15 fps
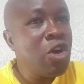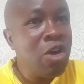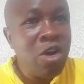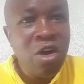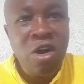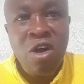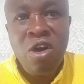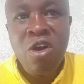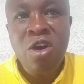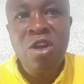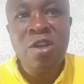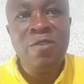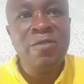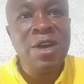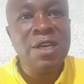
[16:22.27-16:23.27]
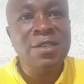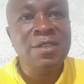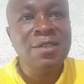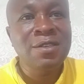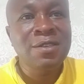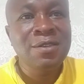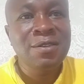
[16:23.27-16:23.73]
All of
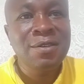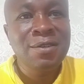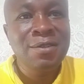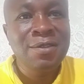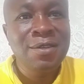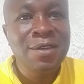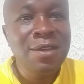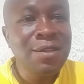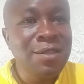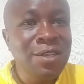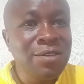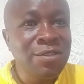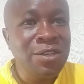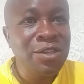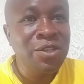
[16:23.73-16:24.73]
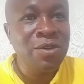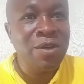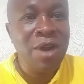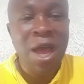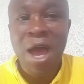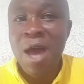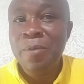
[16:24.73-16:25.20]
us in this region
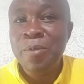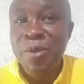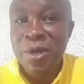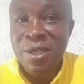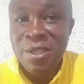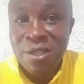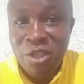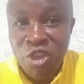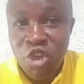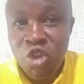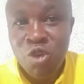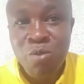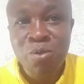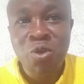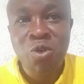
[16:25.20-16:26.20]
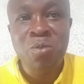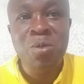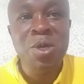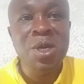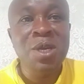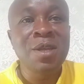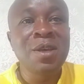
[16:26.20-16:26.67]
are presumed to
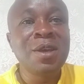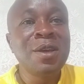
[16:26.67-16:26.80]
be